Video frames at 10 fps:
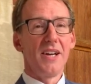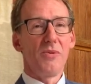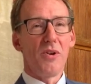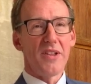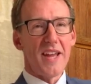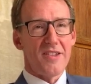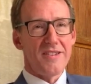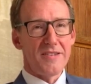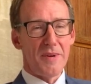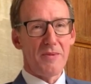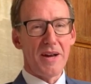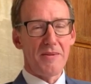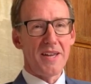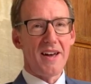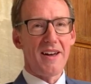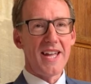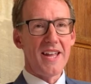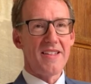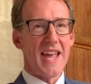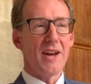What's excellent about where we are
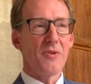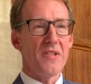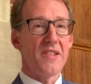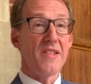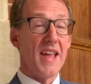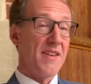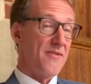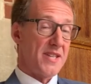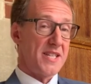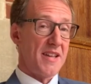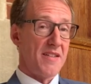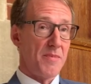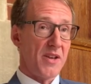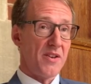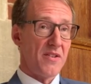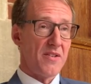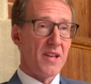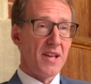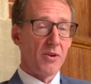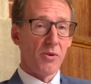is how safe it is
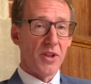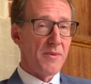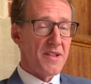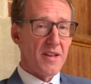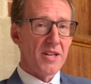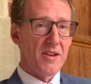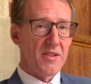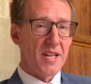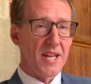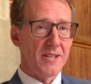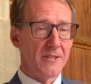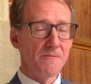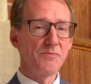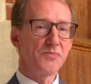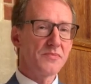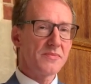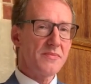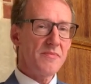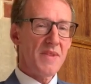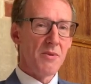because although we're so close to London,
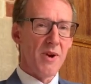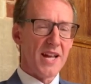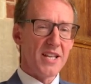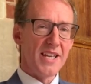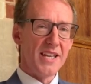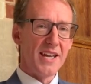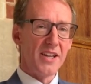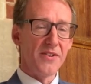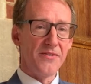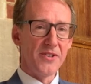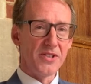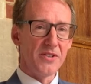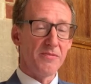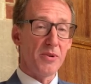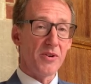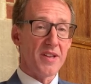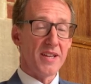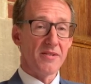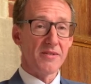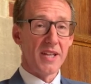we're actually at the foot of Box
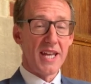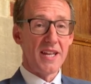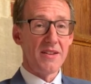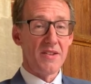Hill in